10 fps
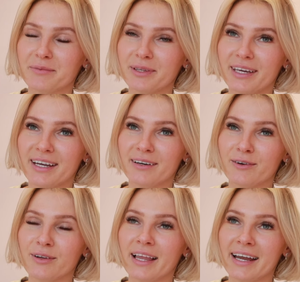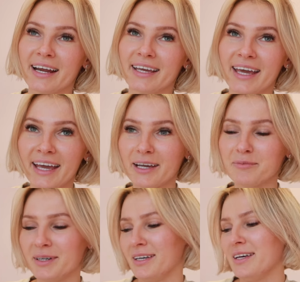I'm really glad I came.